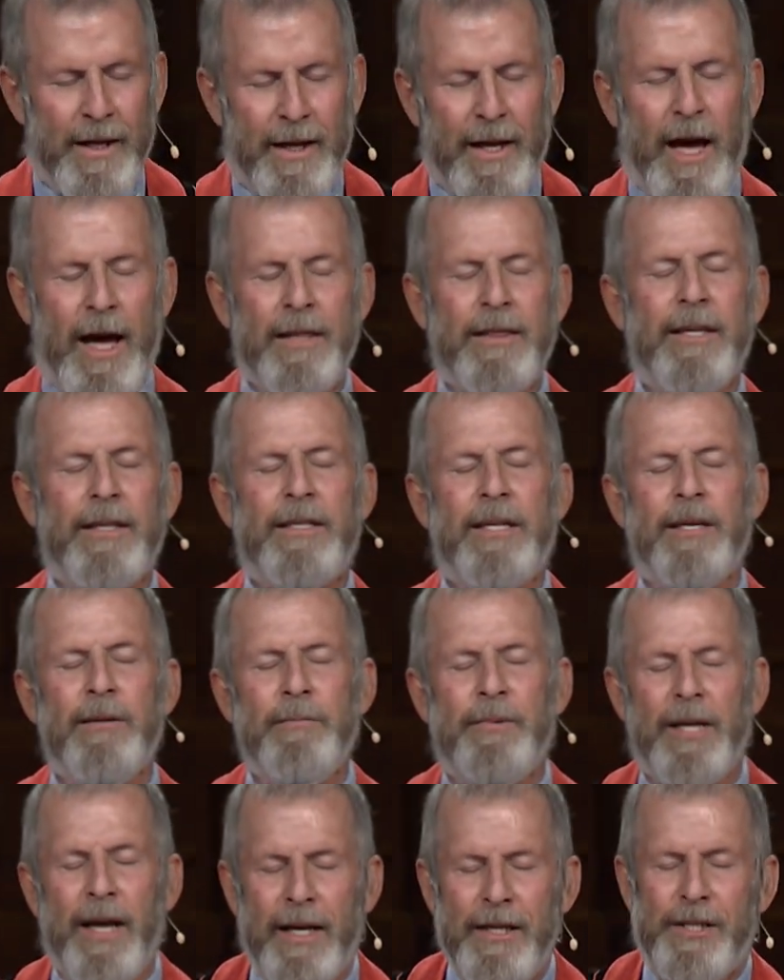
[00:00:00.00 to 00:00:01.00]
God, the
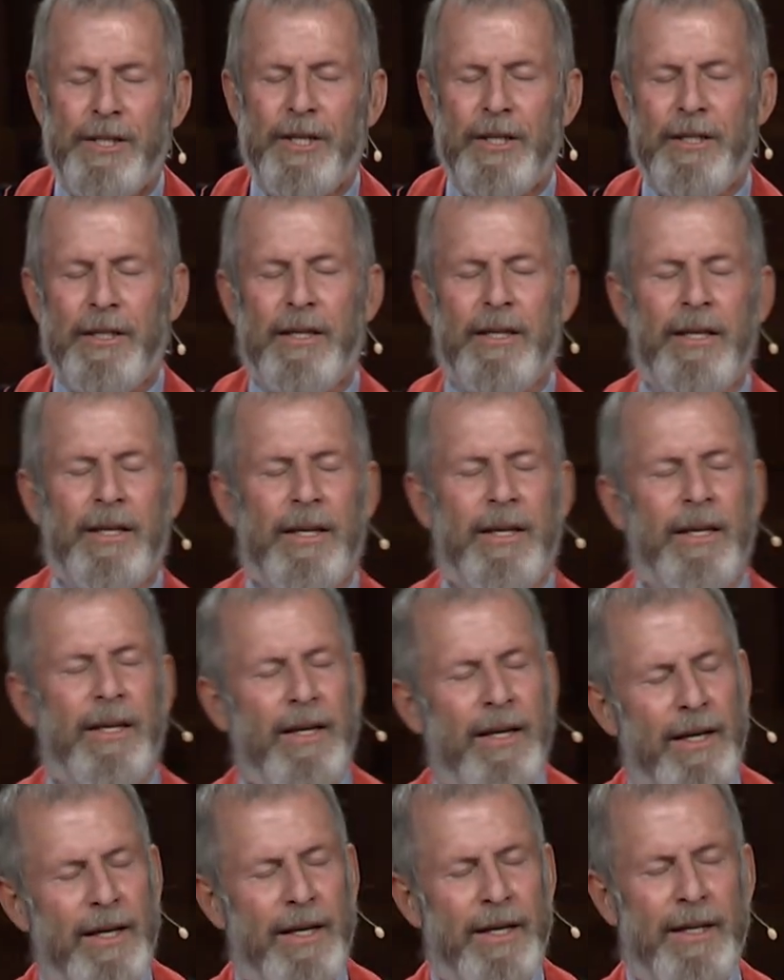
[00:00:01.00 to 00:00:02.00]
temptation
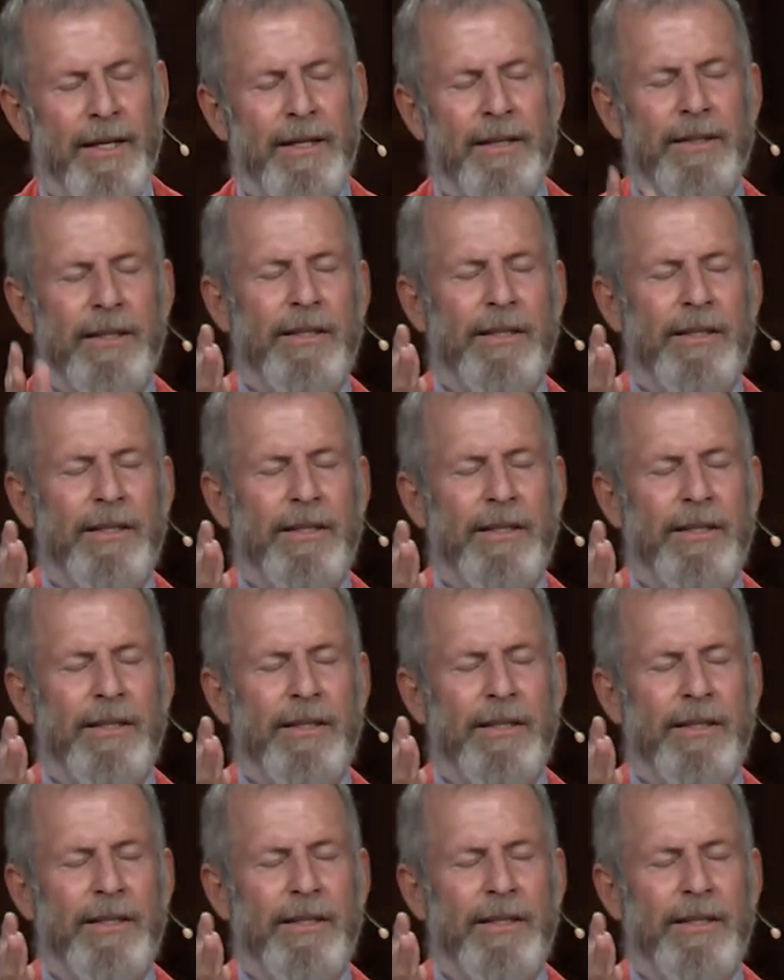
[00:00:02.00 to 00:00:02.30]
uh,